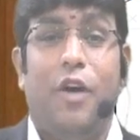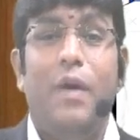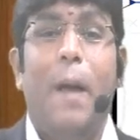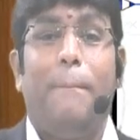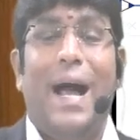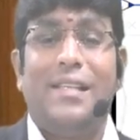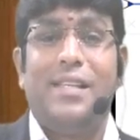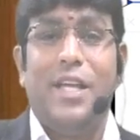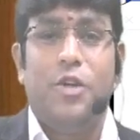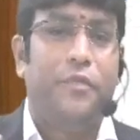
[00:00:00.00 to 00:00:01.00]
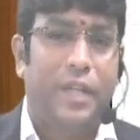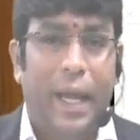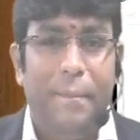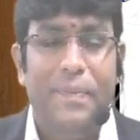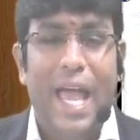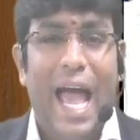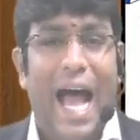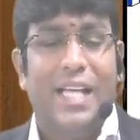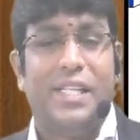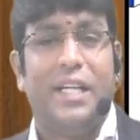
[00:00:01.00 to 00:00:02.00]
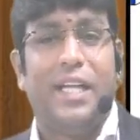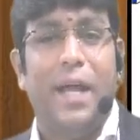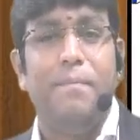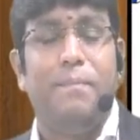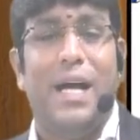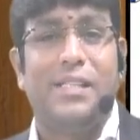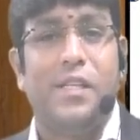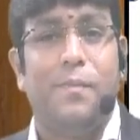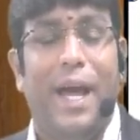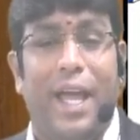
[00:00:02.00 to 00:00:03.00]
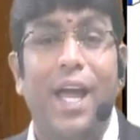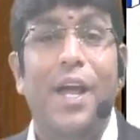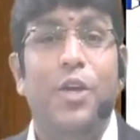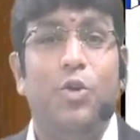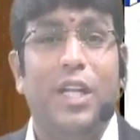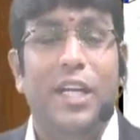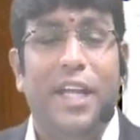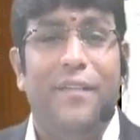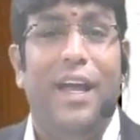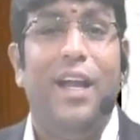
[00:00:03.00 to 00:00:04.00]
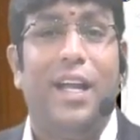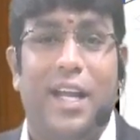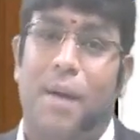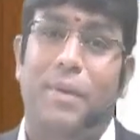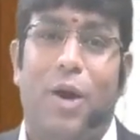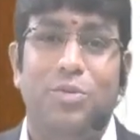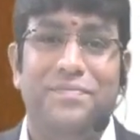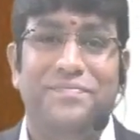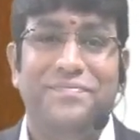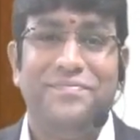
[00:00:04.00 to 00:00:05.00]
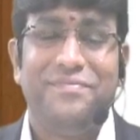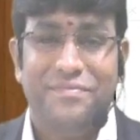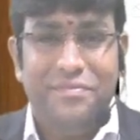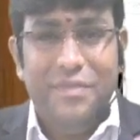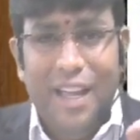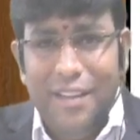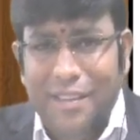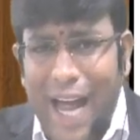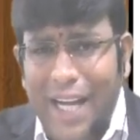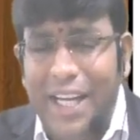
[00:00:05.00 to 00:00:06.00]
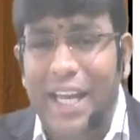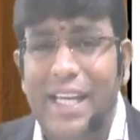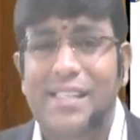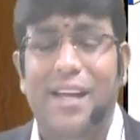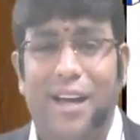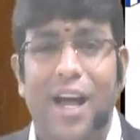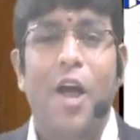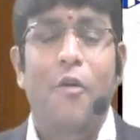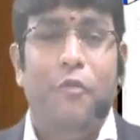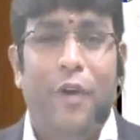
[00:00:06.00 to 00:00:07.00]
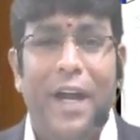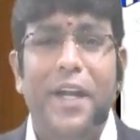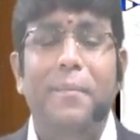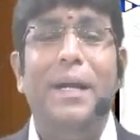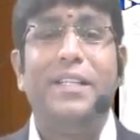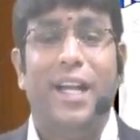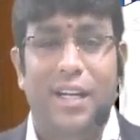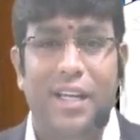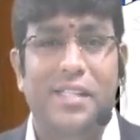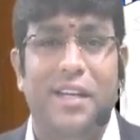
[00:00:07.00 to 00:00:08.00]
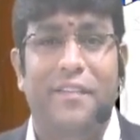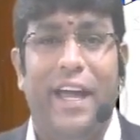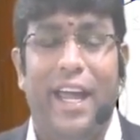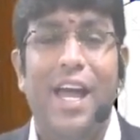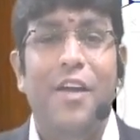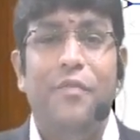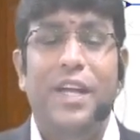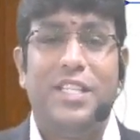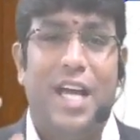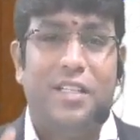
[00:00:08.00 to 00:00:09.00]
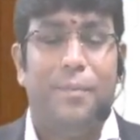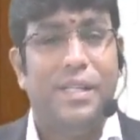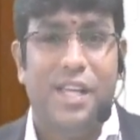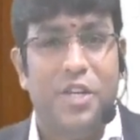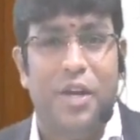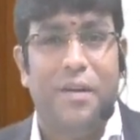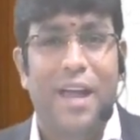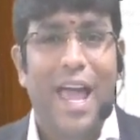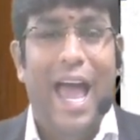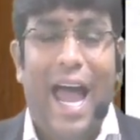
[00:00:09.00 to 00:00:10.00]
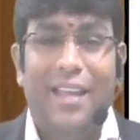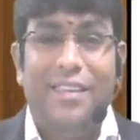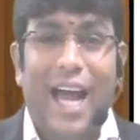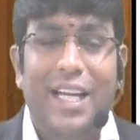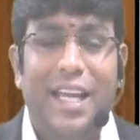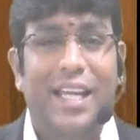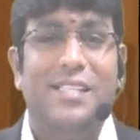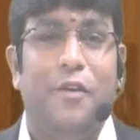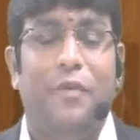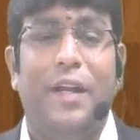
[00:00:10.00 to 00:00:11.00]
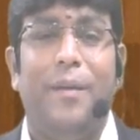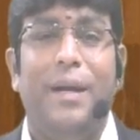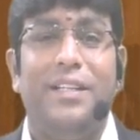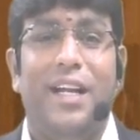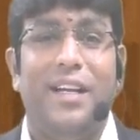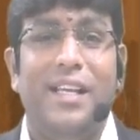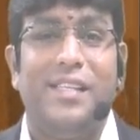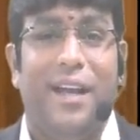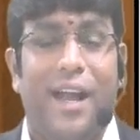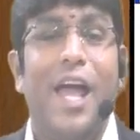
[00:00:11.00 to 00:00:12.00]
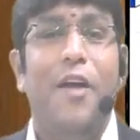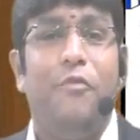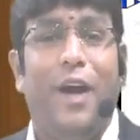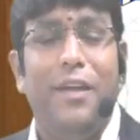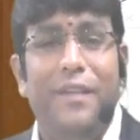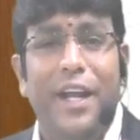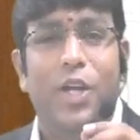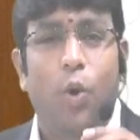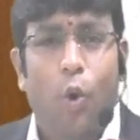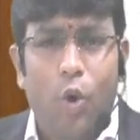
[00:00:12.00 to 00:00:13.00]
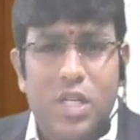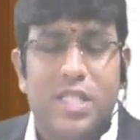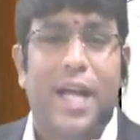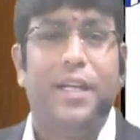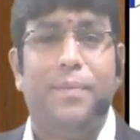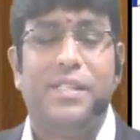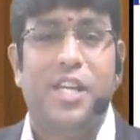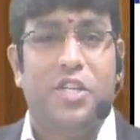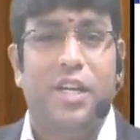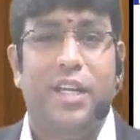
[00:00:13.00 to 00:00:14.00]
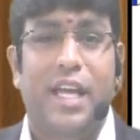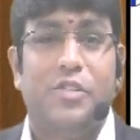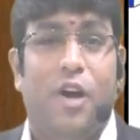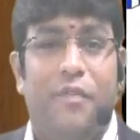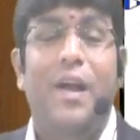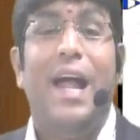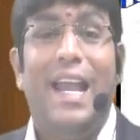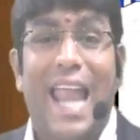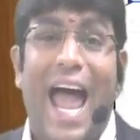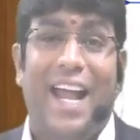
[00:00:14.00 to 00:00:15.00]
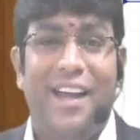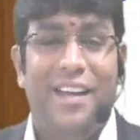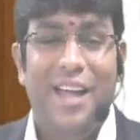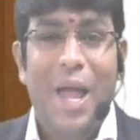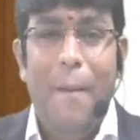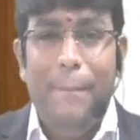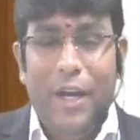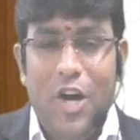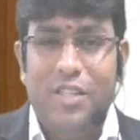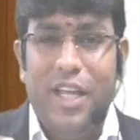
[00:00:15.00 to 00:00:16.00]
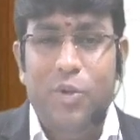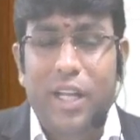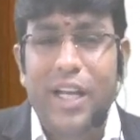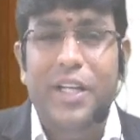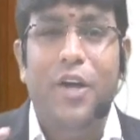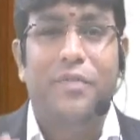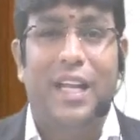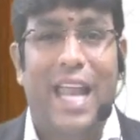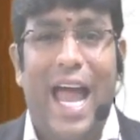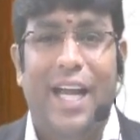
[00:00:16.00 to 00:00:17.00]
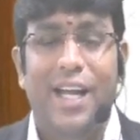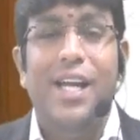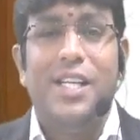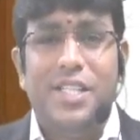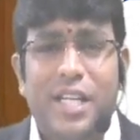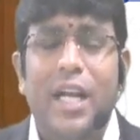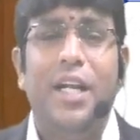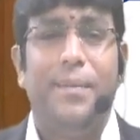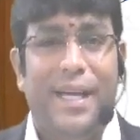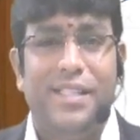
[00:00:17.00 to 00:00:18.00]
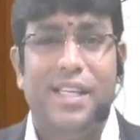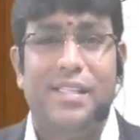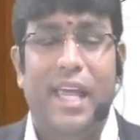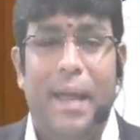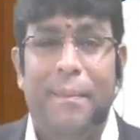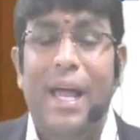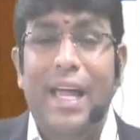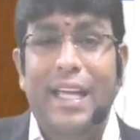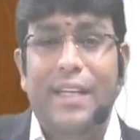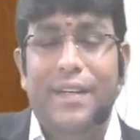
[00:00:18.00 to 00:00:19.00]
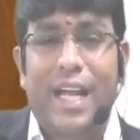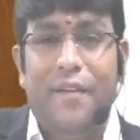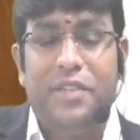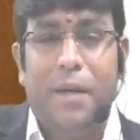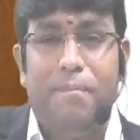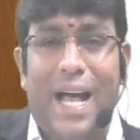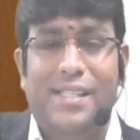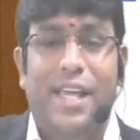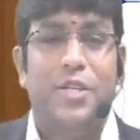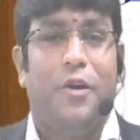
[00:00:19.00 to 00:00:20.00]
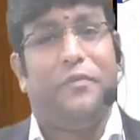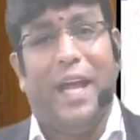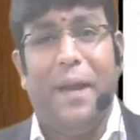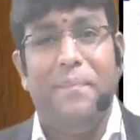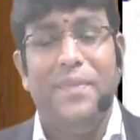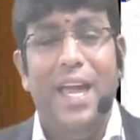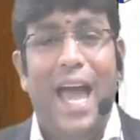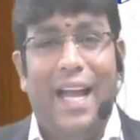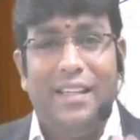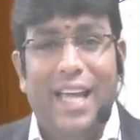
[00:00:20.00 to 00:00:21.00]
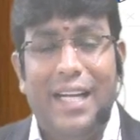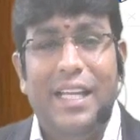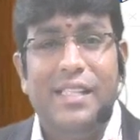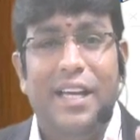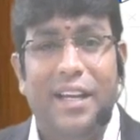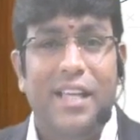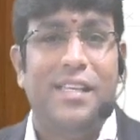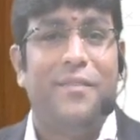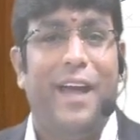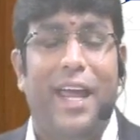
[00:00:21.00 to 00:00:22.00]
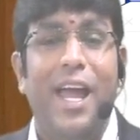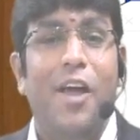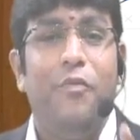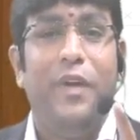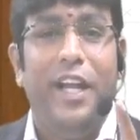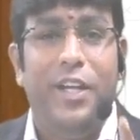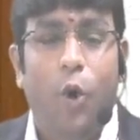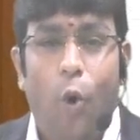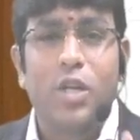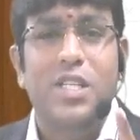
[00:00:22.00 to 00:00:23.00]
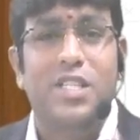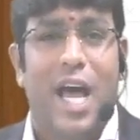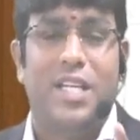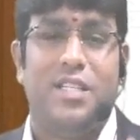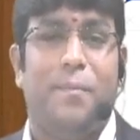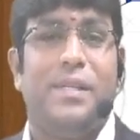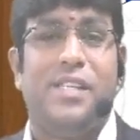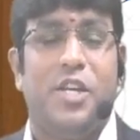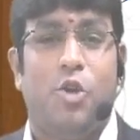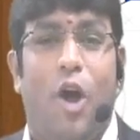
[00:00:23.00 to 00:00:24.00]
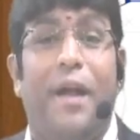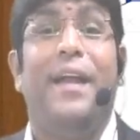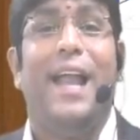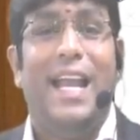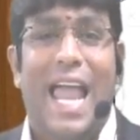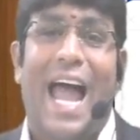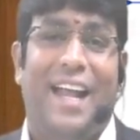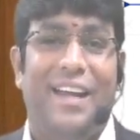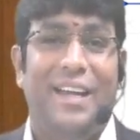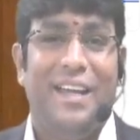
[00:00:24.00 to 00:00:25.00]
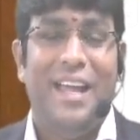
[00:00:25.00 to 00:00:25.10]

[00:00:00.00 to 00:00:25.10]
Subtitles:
of passage of time. As the time passes by, utility will come down. That is the fundamental reason why we charge depreciation. And that is the fundamental reason why we don't charge depreciation in case of land. Because the utility of the land still remains the same even after passage of time. And that is the reason why we don't charge depreciation on land.